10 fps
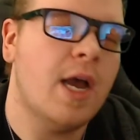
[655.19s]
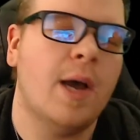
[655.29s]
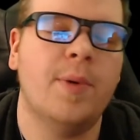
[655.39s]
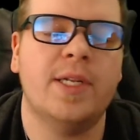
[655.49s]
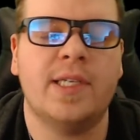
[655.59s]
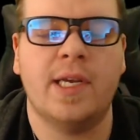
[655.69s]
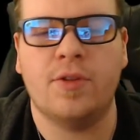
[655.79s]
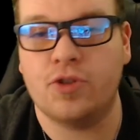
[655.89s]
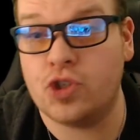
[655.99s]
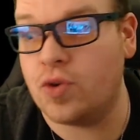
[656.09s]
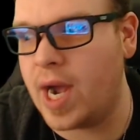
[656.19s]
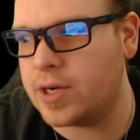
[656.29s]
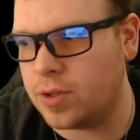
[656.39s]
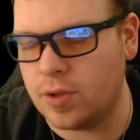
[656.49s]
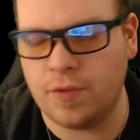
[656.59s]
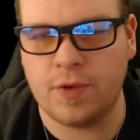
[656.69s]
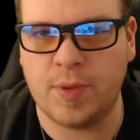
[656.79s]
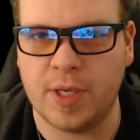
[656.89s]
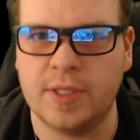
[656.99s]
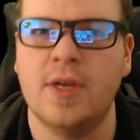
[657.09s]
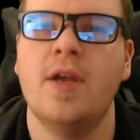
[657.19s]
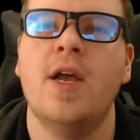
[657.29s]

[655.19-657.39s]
I'm not saying there's trash all over the place.